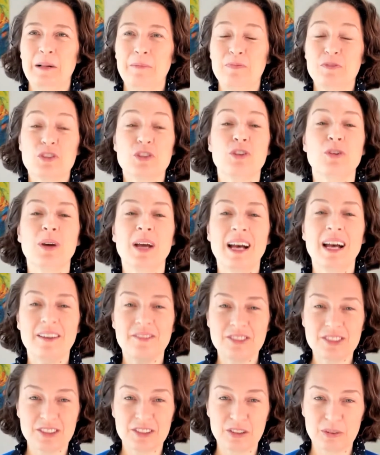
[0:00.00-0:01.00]
So you have
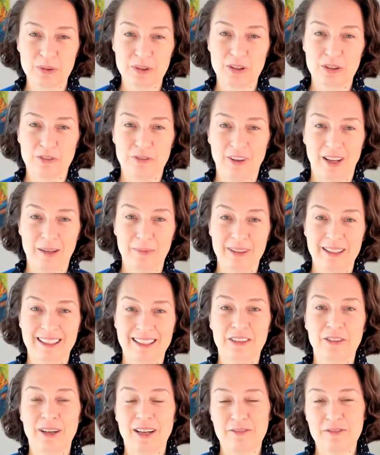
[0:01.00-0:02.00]
dinner with your family and
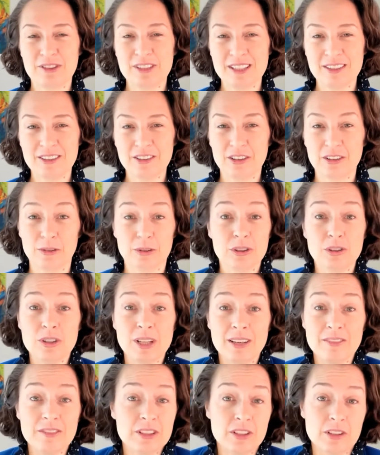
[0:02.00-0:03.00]
you have
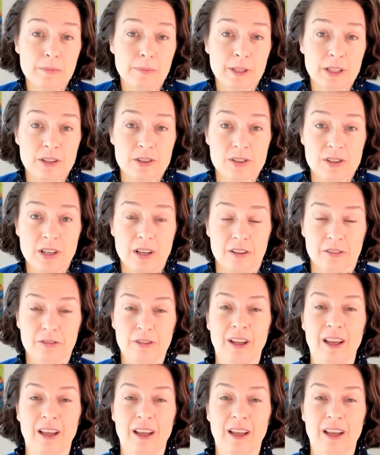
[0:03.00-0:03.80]
dinner by yourself.